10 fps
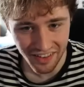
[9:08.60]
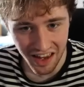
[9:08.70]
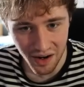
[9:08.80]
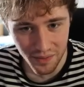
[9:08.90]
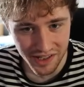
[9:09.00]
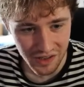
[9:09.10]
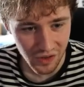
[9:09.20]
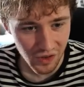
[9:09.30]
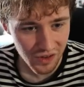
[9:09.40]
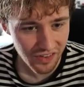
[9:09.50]
There we
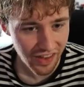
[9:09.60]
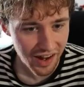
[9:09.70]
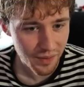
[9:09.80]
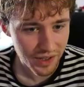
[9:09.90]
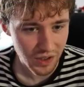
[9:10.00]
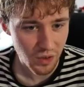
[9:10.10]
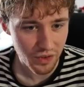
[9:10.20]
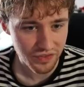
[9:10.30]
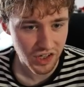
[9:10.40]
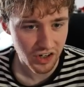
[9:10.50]
go. There we go.
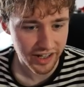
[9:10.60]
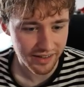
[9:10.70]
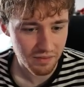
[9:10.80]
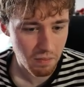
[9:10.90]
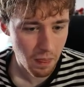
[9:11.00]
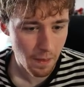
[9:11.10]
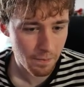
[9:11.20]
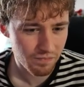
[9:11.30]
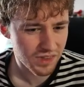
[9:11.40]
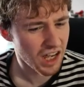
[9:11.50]
We got it.
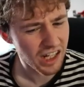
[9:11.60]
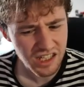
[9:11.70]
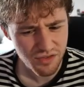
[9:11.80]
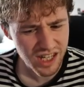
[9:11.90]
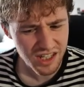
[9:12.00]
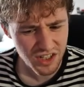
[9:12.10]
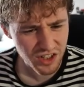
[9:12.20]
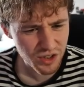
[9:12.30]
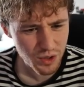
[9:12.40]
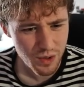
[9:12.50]
Kind of
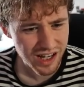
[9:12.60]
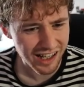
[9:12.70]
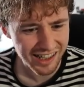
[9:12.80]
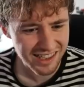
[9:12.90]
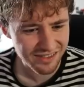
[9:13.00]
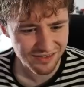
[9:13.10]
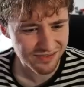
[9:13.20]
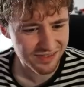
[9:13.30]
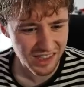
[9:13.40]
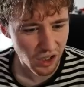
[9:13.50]
Isu, kind of
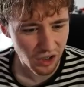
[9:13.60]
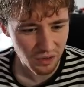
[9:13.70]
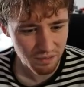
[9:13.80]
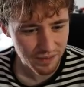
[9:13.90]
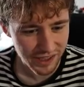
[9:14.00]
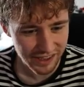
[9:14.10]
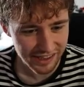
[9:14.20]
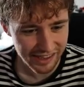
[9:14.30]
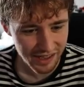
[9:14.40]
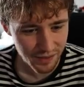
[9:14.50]
not, but
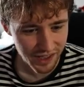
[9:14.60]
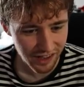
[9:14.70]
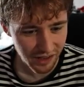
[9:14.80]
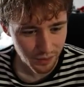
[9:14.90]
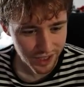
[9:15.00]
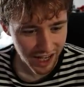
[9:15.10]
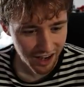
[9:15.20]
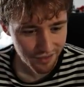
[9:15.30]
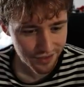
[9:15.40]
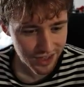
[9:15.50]
here we are. We
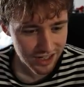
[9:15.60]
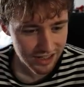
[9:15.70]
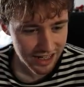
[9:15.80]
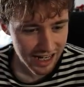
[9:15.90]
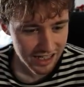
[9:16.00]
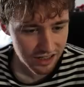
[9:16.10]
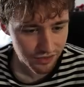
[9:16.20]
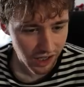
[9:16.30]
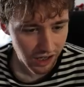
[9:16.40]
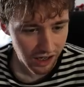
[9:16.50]
have the
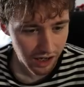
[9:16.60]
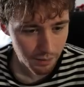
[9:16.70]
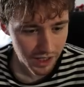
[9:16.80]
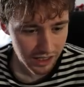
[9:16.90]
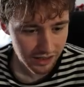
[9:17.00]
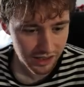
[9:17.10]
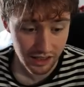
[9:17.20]
native armor.